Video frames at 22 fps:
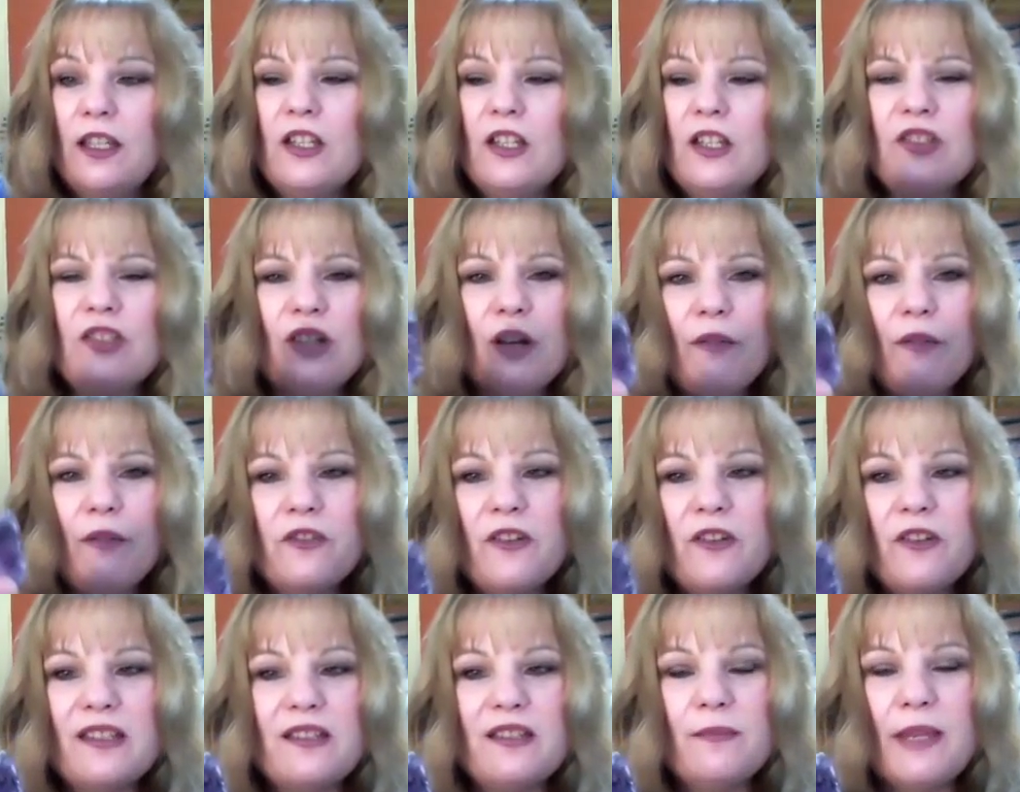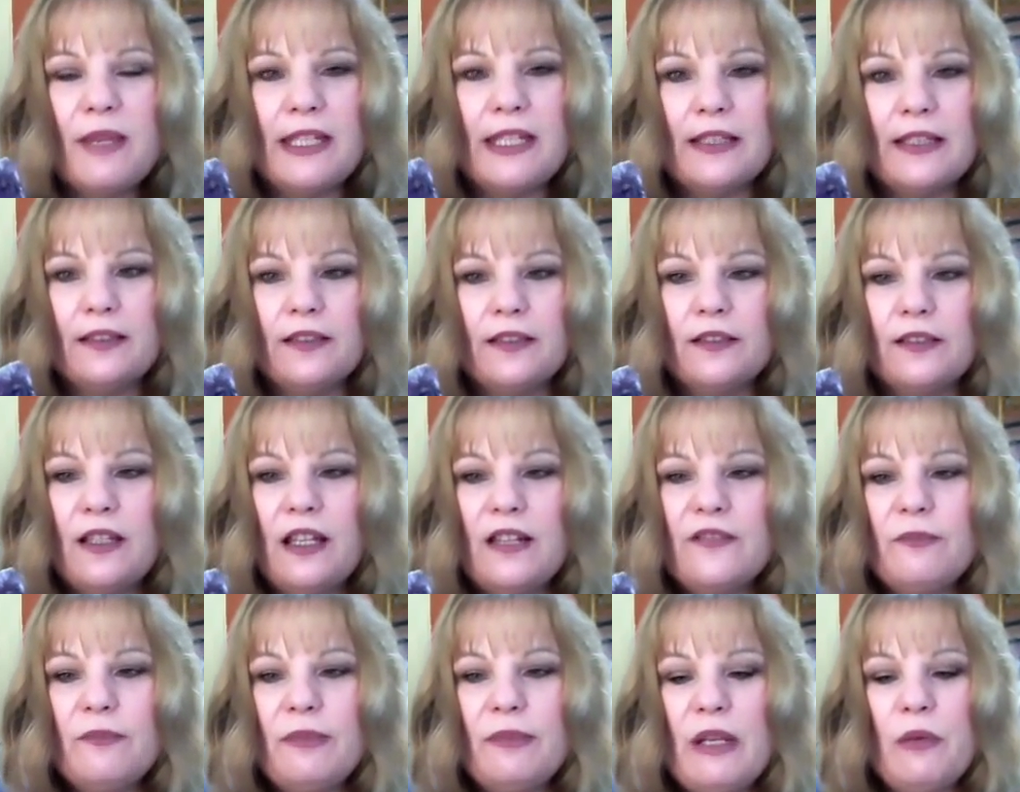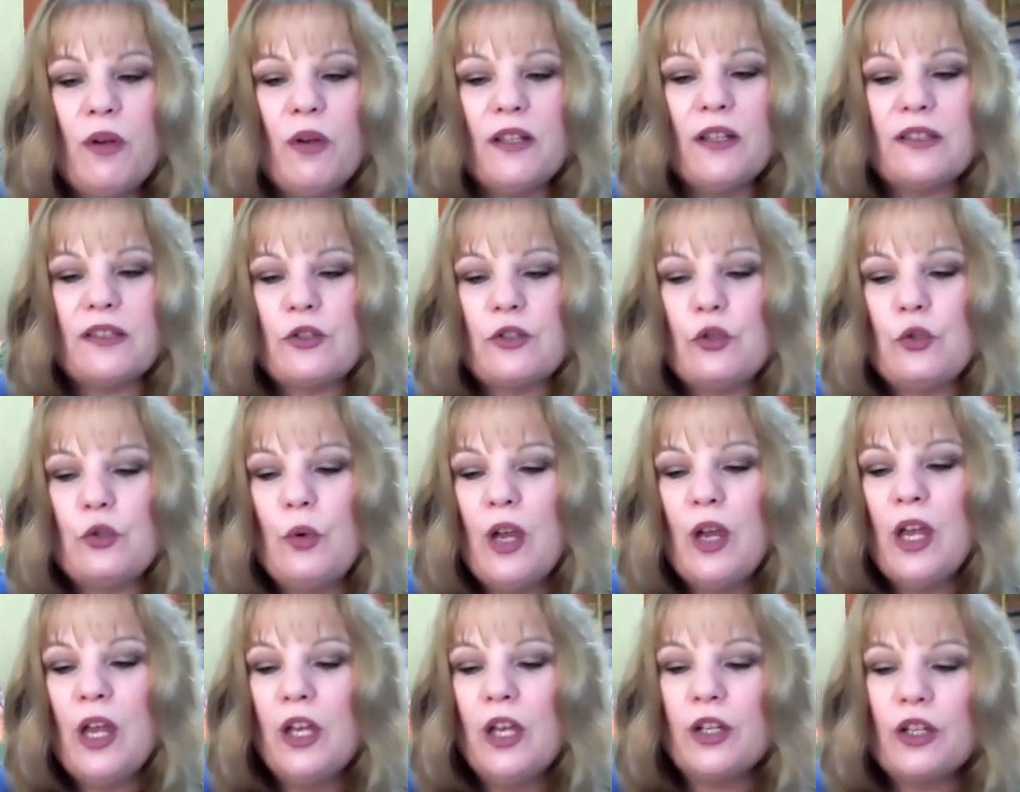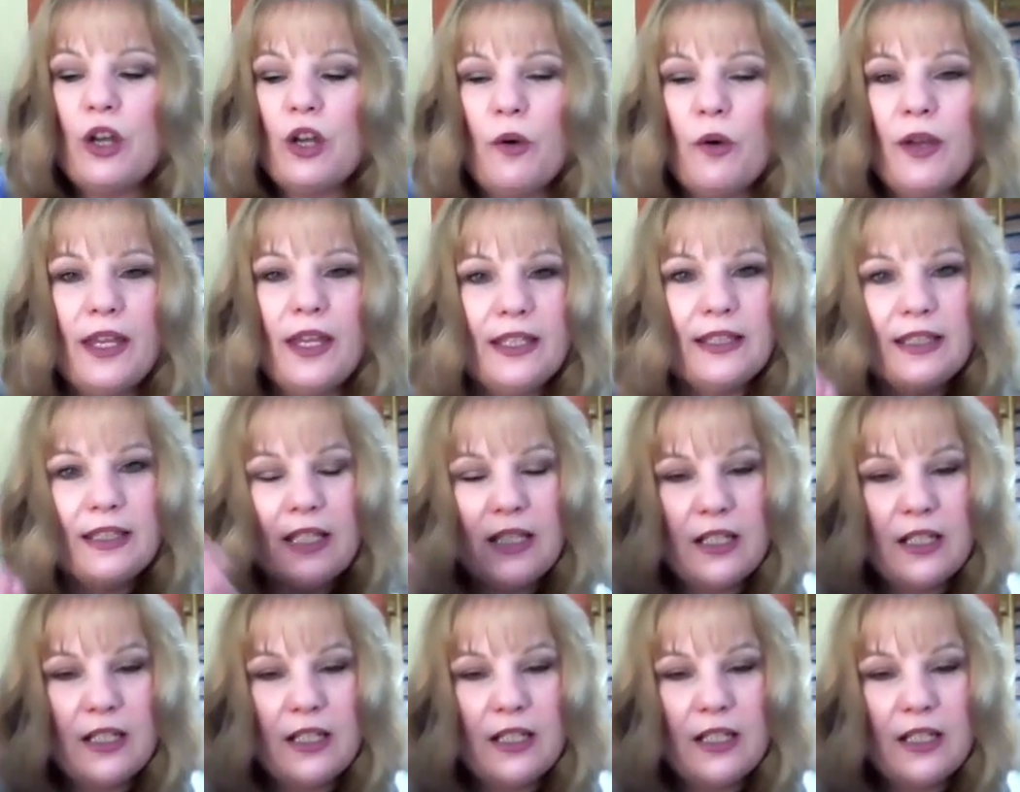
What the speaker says: It's so underestimated. Everybody wants to go in,